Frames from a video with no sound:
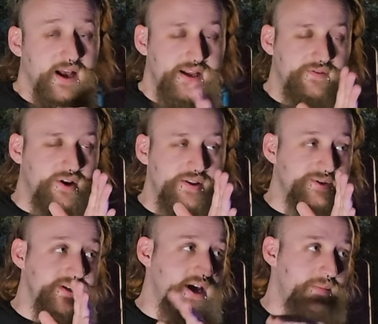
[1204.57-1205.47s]
I didn't even know there
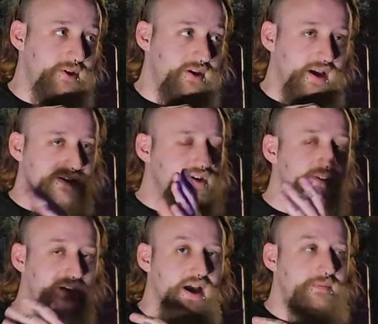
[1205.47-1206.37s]
was a cop in here. I saw
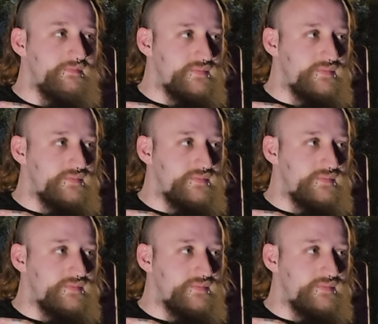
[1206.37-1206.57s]
the cop,